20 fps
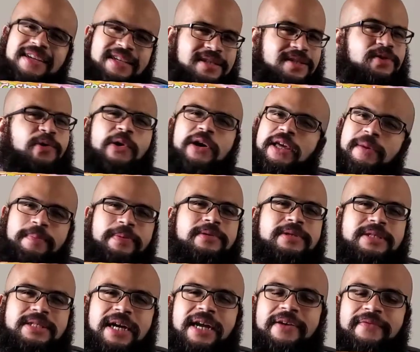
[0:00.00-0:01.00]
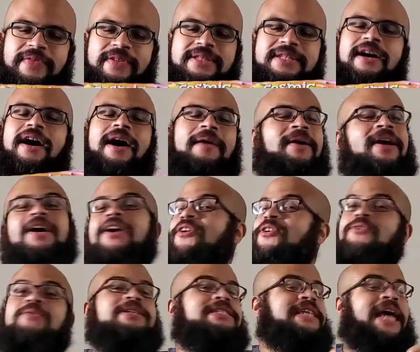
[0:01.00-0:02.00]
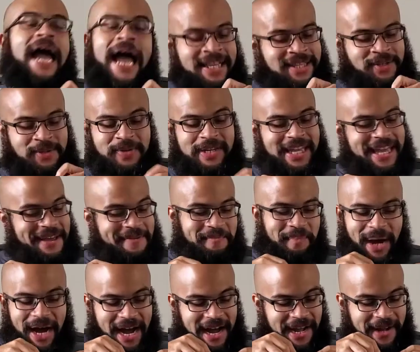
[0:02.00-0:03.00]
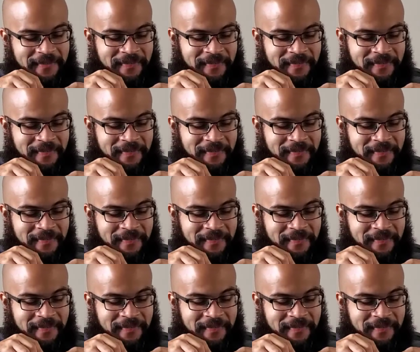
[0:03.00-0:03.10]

least 20% of the time. You just had to get by.